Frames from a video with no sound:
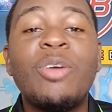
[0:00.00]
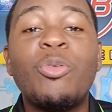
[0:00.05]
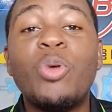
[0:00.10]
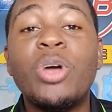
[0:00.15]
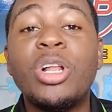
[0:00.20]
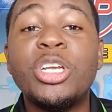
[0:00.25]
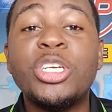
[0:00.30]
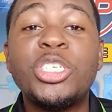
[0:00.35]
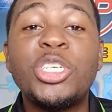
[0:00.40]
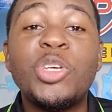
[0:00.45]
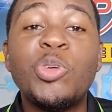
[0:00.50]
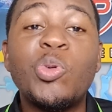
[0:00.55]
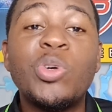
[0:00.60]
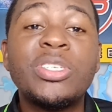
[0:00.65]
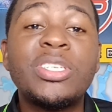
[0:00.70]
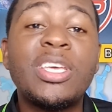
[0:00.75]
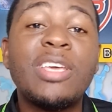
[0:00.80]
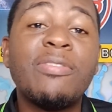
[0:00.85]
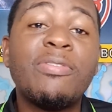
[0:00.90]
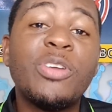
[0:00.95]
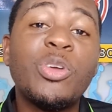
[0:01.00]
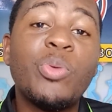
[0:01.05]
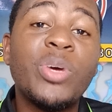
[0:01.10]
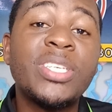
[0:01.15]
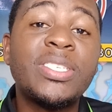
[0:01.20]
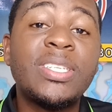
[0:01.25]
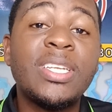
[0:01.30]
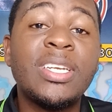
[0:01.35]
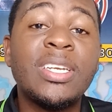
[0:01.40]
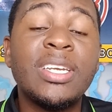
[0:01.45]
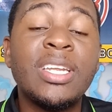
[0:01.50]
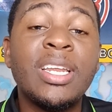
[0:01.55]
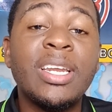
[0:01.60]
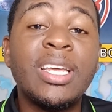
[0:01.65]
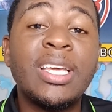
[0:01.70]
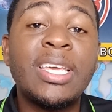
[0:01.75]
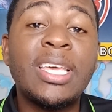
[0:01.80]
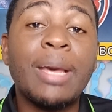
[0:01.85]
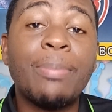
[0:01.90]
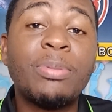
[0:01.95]
Well, she was given
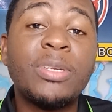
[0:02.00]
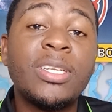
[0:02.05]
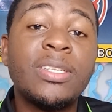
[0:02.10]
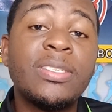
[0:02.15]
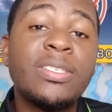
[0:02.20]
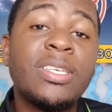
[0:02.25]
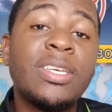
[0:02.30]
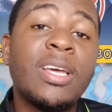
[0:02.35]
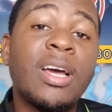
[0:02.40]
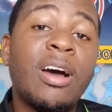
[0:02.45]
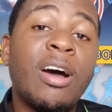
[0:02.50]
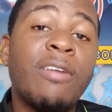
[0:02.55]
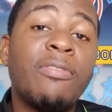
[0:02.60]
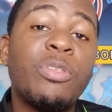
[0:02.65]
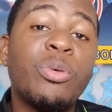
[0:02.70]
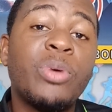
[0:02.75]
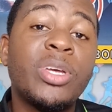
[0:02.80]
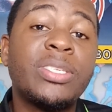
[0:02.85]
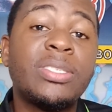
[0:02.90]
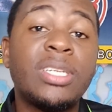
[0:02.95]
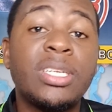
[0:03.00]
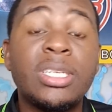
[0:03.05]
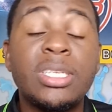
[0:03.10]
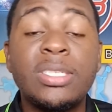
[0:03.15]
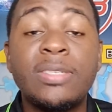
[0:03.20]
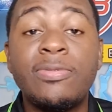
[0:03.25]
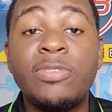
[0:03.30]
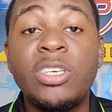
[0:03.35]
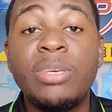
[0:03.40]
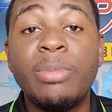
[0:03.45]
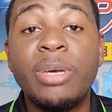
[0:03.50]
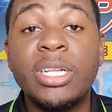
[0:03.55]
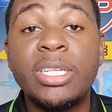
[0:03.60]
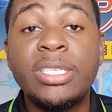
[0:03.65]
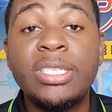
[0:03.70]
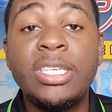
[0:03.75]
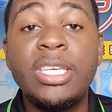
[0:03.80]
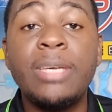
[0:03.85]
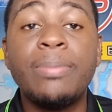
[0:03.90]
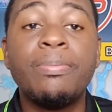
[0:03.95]
the captaincy of the West Indies female
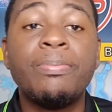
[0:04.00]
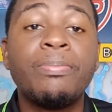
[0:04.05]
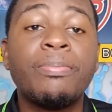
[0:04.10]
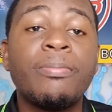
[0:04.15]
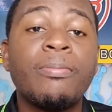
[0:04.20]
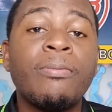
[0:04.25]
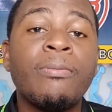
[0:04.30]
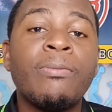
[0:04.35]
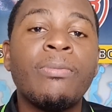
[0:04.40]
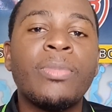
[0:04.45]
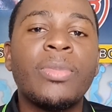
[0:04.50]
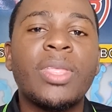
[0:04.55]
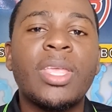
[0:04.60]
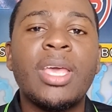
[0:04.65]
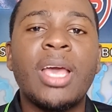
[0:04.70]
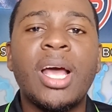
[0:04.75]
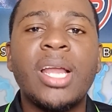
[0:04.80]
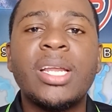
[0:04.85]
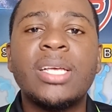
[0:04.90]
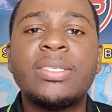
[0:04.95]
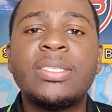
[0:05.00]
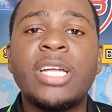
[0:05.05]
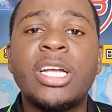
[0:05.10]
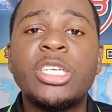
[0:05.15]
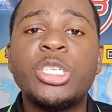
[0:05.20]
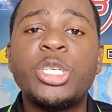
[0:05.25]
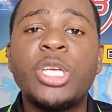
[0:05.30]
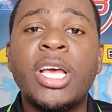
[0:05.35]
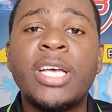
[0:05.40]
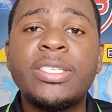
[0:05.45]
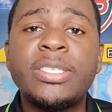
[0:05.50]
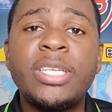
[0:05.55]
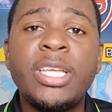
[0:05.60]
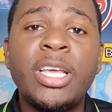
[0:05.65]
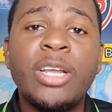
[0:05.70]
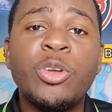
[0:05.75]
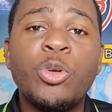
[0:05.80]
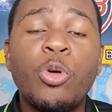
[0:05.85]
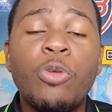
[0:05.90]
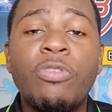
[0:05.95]
team. You understand? She has
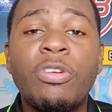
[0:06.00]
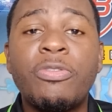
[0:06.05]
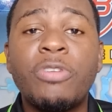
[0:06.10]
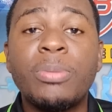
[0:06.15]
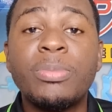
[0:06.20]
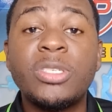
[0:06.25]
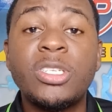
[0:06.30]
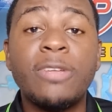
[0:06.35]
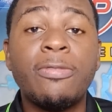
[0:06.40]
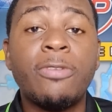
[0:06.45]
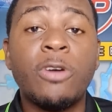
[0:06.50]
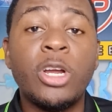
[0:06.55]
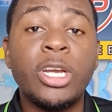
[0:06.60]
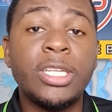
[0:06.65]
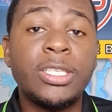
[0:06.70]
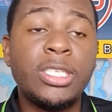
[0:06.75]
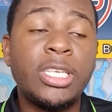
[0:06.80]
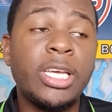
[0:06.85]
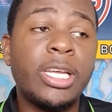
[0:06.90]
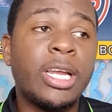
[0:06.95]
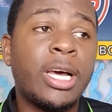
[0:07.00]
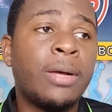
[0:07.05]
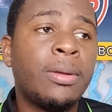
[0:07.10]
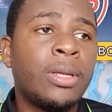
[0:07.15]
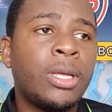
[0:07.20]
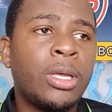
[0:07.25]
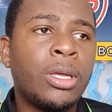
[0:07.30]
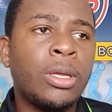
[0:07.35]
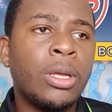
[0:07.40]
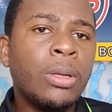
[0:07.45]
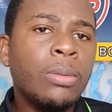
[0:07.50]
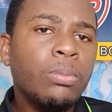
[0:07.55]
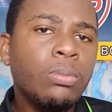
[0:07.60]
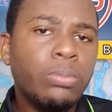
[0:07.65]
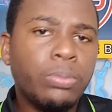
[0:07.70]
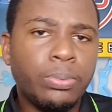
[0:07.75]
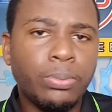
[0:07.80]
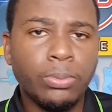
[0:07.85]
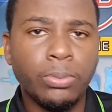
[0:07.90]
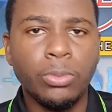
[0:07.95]
taken over from Stephanie Taylor.
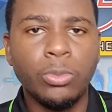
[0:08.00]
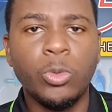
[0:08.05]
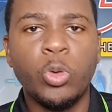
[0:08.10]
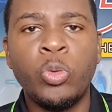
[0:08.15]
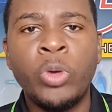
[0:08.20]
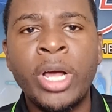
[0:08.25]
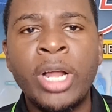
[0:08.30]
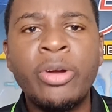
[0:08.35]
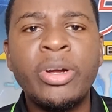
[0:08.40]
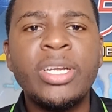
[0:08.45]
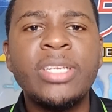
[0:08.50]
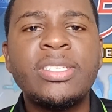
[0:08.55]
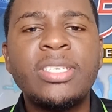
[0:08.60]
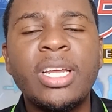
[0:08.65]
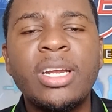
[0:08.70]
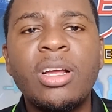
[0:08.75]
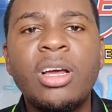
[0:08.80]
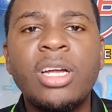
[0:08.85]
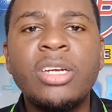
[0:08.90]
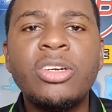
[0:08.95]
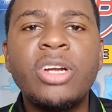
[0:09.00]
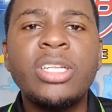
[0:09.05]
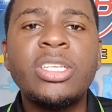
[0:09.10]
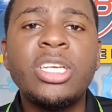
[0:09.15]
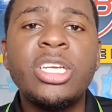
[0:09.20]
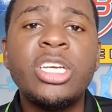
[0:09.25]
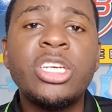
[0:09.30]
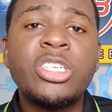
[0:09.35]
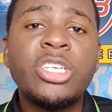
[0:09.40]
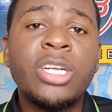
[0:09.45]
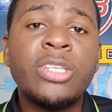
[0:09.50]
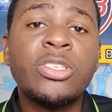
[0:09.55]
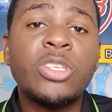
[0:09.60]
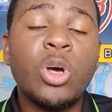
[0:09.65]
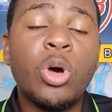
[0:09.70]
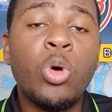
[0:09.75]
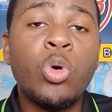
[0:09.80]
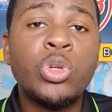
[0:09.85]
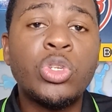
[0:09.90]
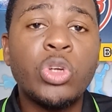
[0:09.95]
We already sent congratulations
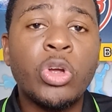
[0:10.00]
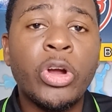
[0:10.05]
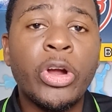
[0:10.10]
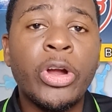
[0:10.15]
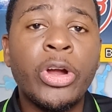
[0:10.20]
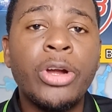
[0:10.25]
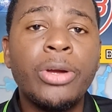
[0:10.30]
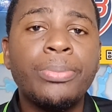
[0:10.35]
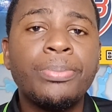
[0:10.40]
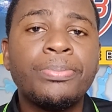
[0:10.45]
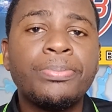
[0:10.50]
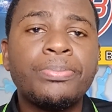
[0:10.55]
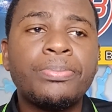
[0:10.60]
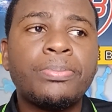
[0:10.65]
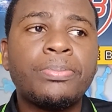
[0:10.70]
out to her.